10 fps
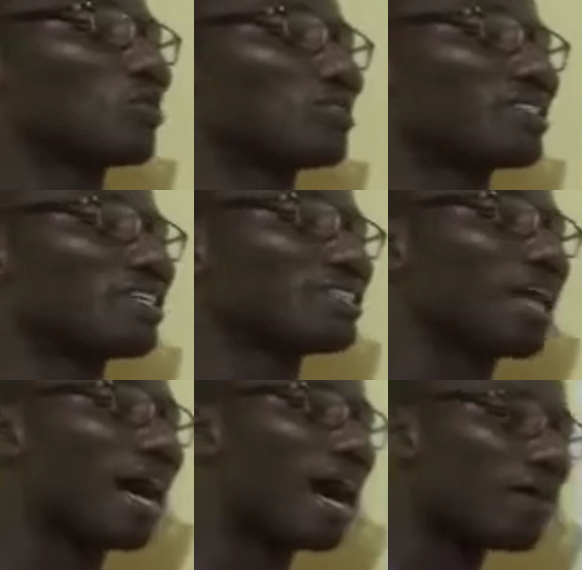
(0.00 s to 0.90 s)

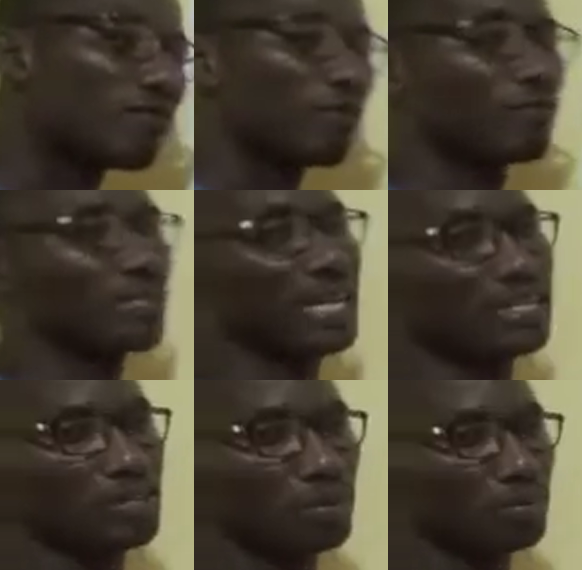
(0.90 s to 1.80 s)
contains half of
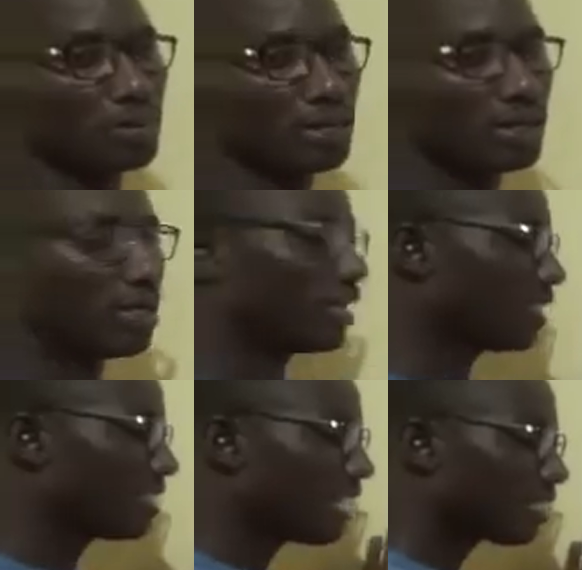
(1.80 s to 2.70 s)
that number.
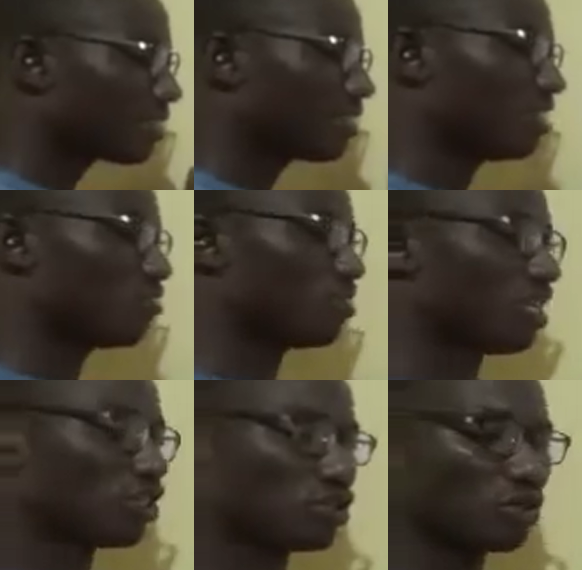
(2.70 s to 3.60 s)
That's the
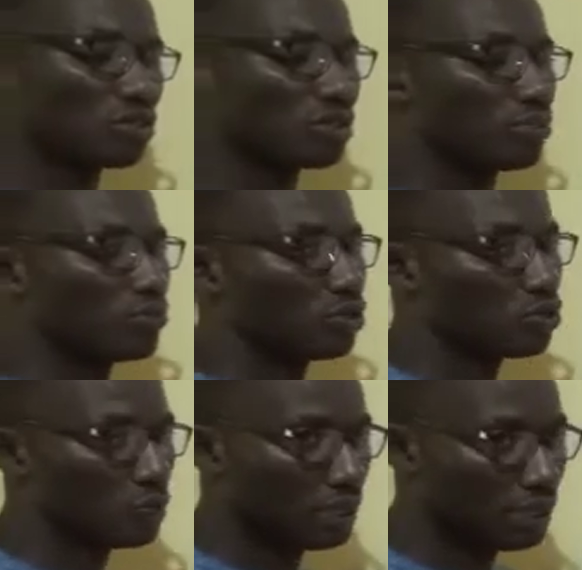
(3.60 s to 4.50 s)
relationship
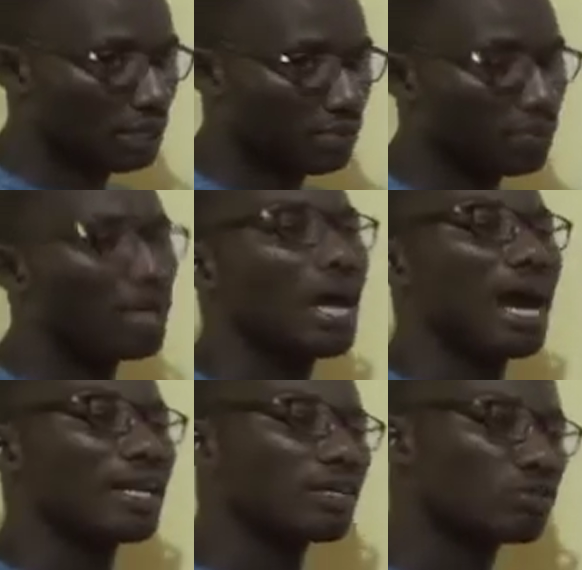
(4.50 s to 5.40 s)
between them.
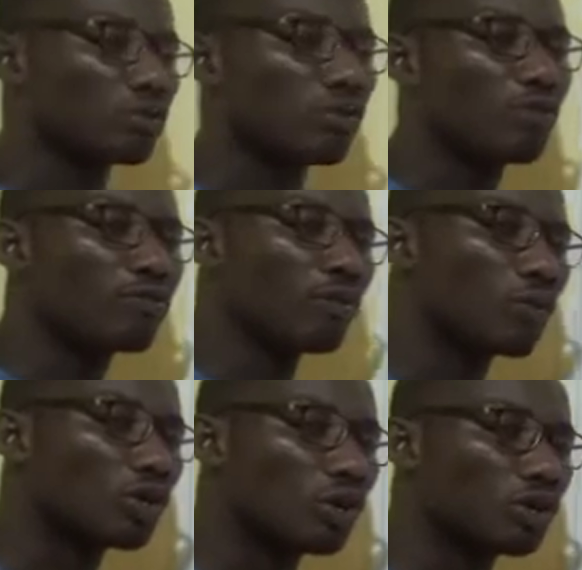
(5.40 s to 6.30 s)
And as you go
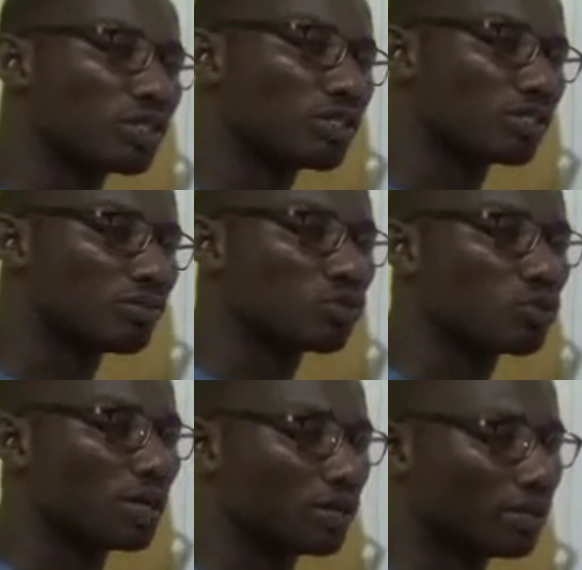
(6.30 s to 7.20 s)
from one organism
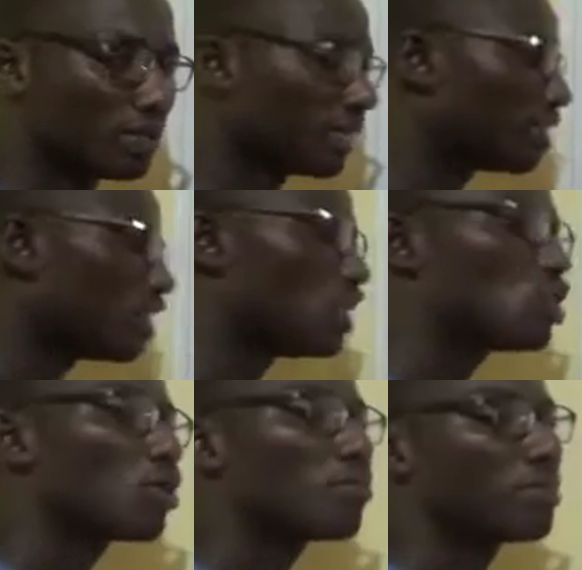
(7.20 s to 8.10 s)
to another,
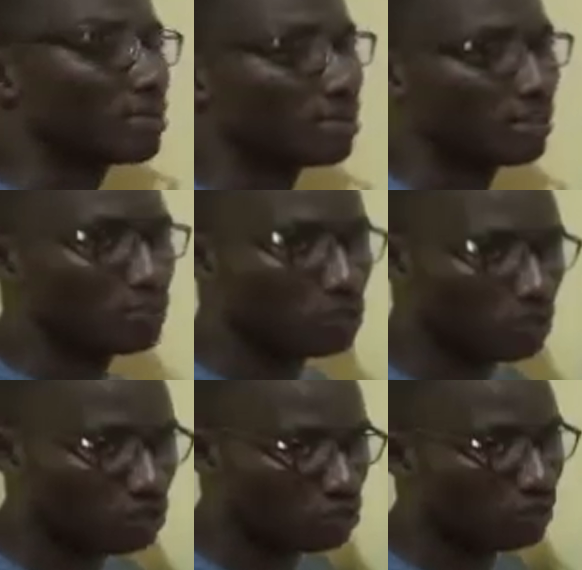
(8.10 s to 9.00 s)
the numbers keep
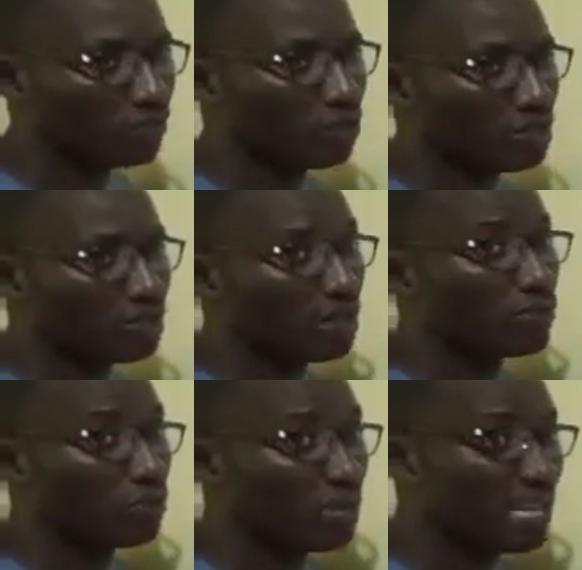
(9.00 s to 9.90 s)
changing. For
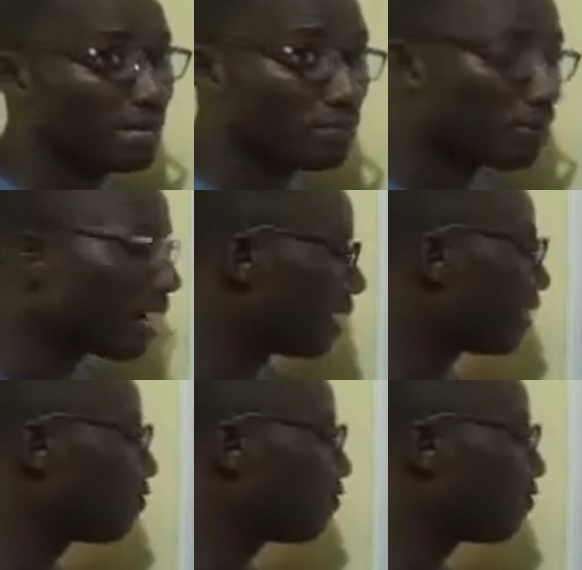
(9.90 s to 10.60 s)
example, in man,